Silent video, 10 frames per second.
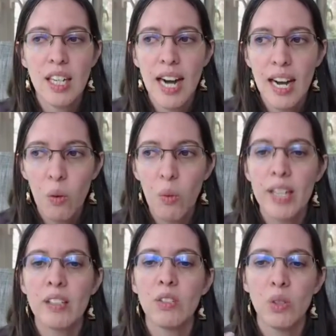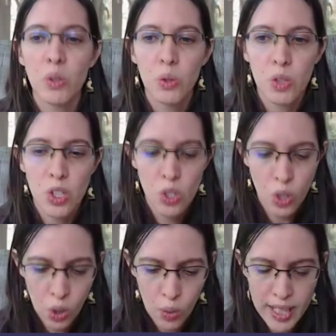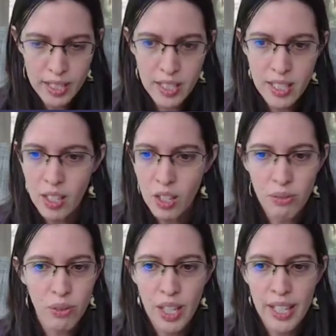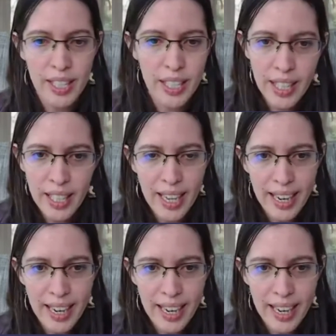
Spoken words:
I went through this whole idea of like, hey,